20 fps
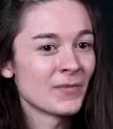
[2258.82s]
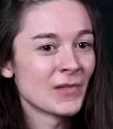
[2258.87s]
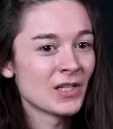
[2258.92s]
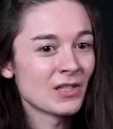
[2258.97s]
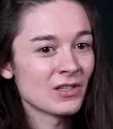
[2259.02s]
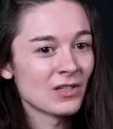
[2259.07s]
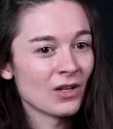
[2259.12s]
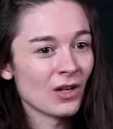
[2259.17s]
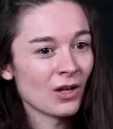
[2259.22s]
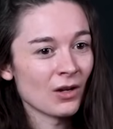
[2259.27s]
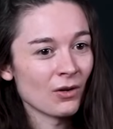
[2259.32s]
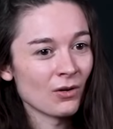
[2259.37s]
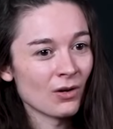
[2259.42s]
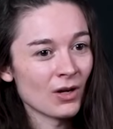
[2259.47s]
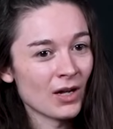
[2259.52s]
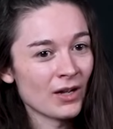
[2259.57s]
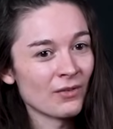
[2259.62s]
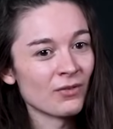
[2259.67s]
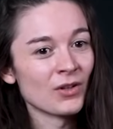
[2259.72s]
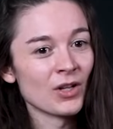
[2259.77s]
So
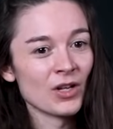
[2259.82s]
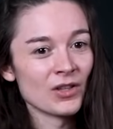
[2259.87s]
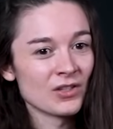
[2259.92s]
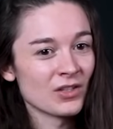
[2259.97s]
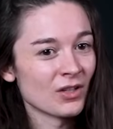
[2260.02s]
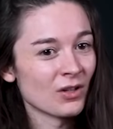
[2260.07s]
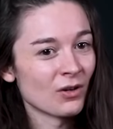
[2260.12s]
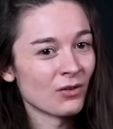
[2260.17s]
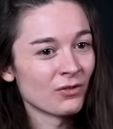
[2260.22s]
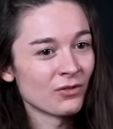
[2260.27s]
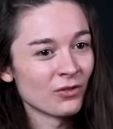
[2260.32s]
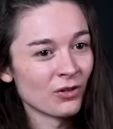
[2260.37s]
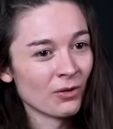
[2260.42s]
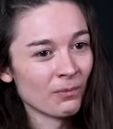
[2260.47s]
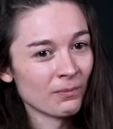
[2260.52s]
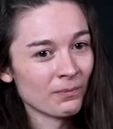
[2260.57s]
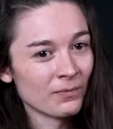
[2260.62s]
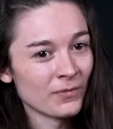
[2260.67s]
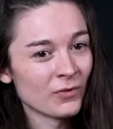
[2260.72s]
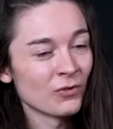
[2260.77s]
I've learned a lot
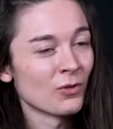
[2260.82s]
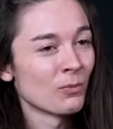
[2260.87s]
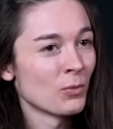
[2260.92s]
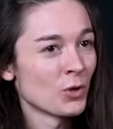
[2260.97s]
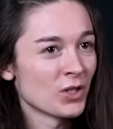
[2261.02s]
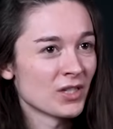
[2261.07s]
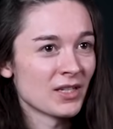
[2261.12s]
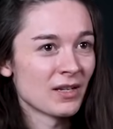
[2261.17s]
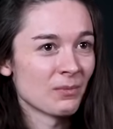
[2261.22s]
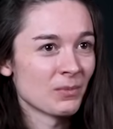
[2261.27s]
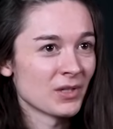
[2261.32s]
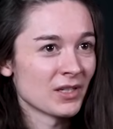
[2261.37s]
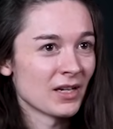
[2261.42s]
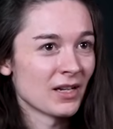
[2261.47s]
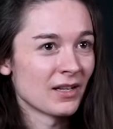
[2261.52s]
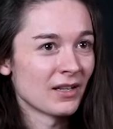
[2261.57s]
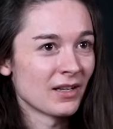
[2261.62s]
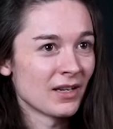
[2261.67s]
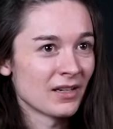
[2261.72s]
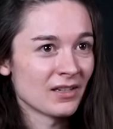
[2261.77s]
from Muslims
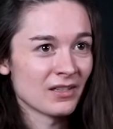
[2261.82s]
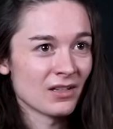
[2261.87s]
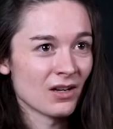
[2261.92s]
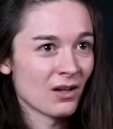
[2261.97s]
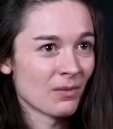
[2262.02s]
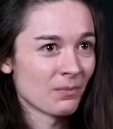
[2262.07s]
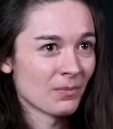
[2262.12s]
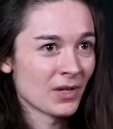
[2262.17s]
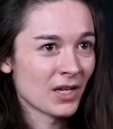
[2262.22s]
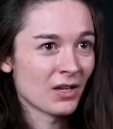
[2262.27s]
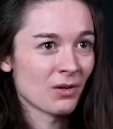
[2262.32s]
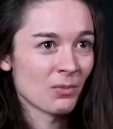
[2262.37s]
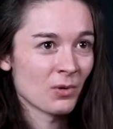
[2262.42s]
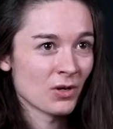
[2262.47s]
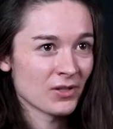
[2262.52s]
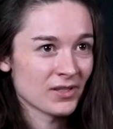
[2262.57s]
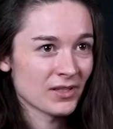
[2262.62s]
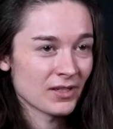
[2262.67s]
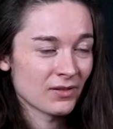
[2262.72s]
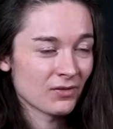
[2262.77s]
and Islam in a
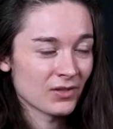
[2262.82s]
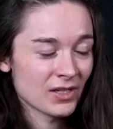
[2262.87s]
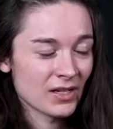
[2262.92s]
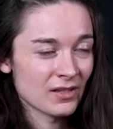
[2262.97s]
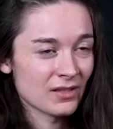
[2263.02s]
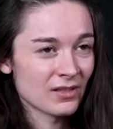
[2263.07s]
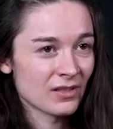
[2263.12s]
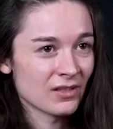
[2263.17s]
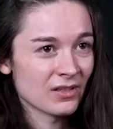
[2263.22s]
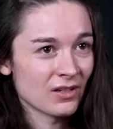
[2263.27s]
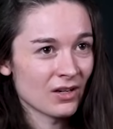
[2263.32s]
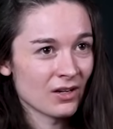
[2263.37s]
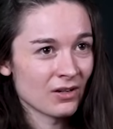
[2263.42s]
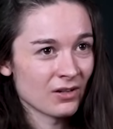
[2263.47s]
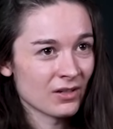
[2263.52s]
positive sense. So.